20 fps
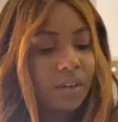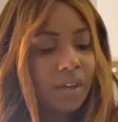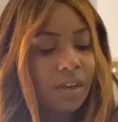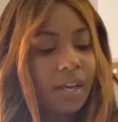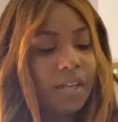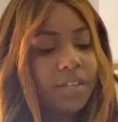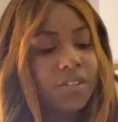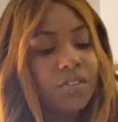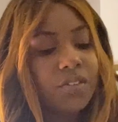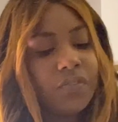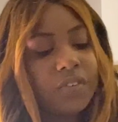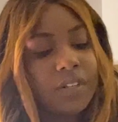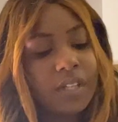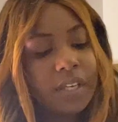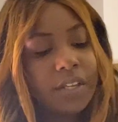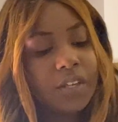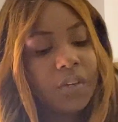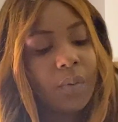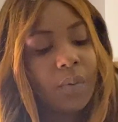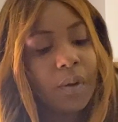I do feel
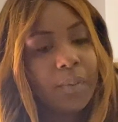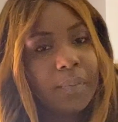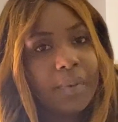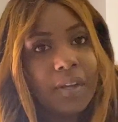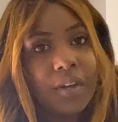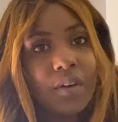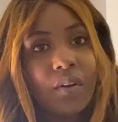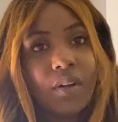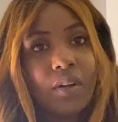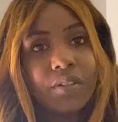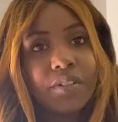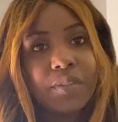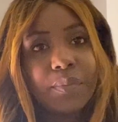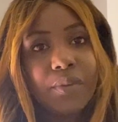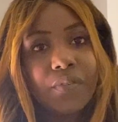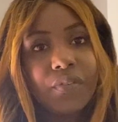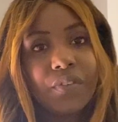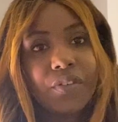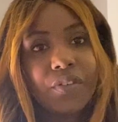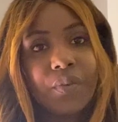like you are being called to
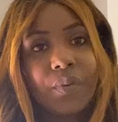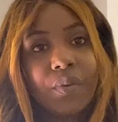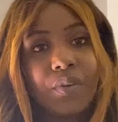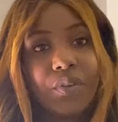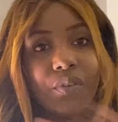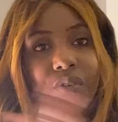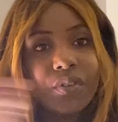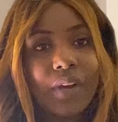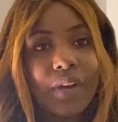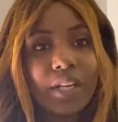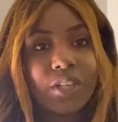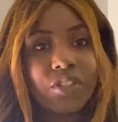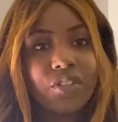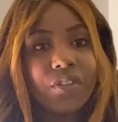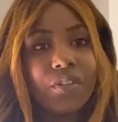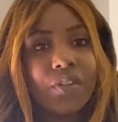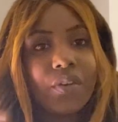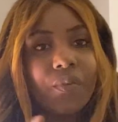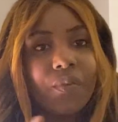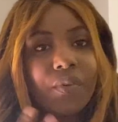move into a new
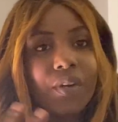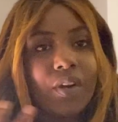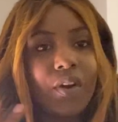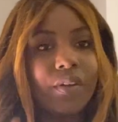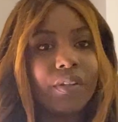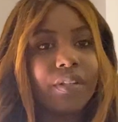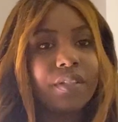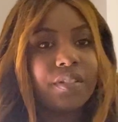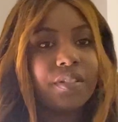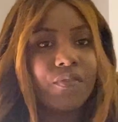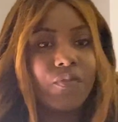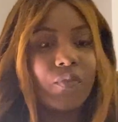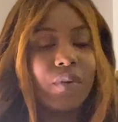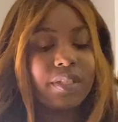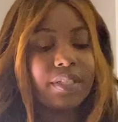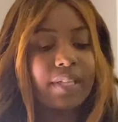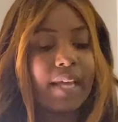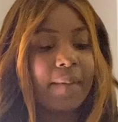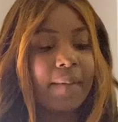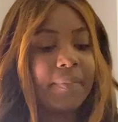direction though, regardless of
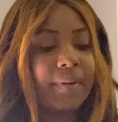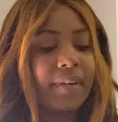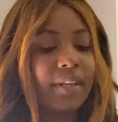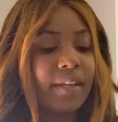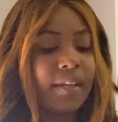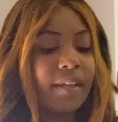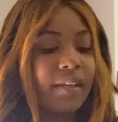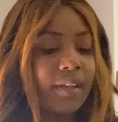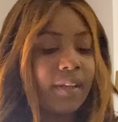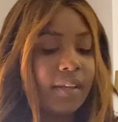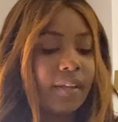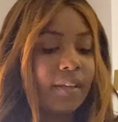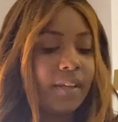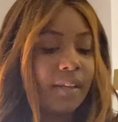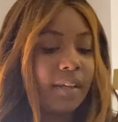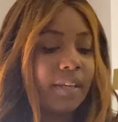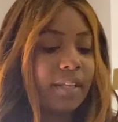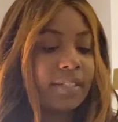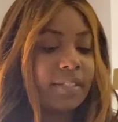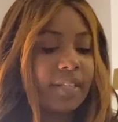what's happening.
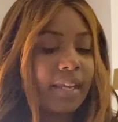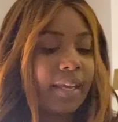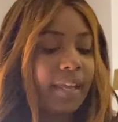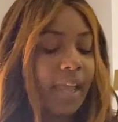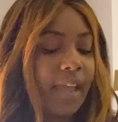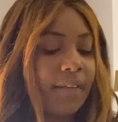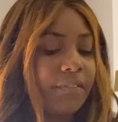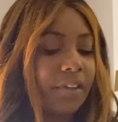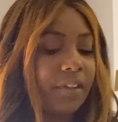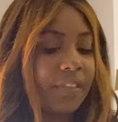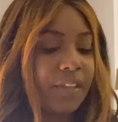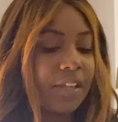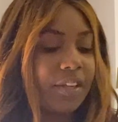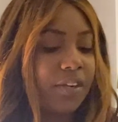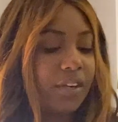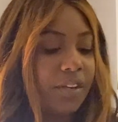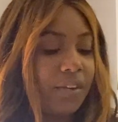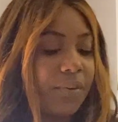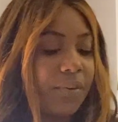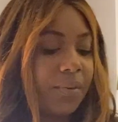It's like everything
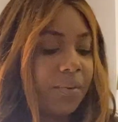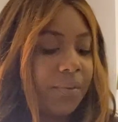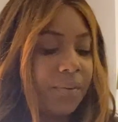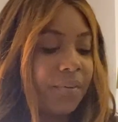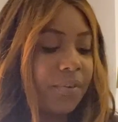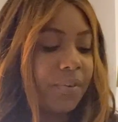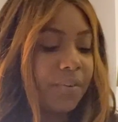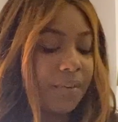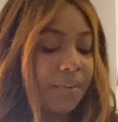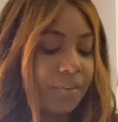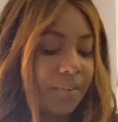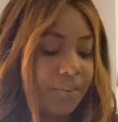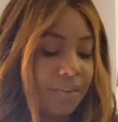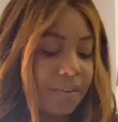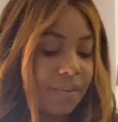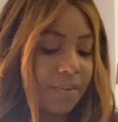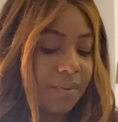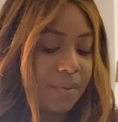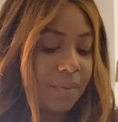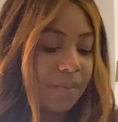new
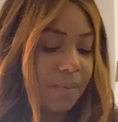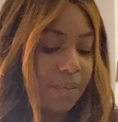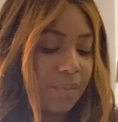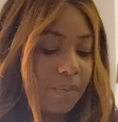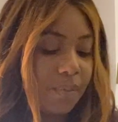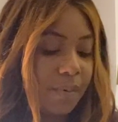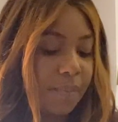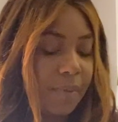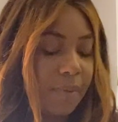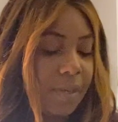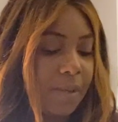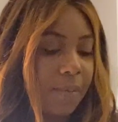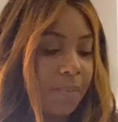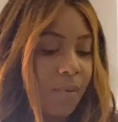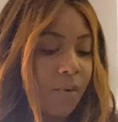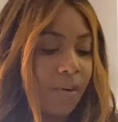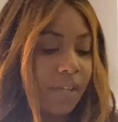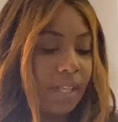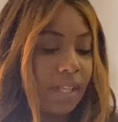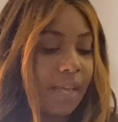will be in
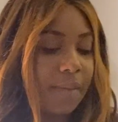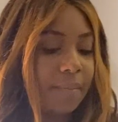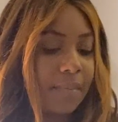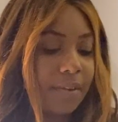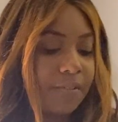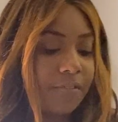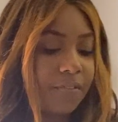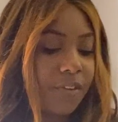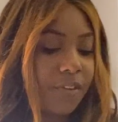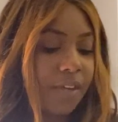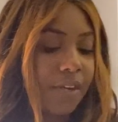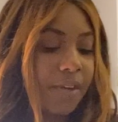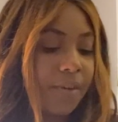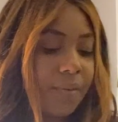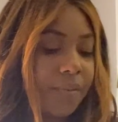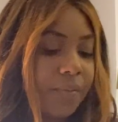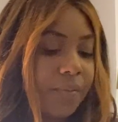more alignment for you.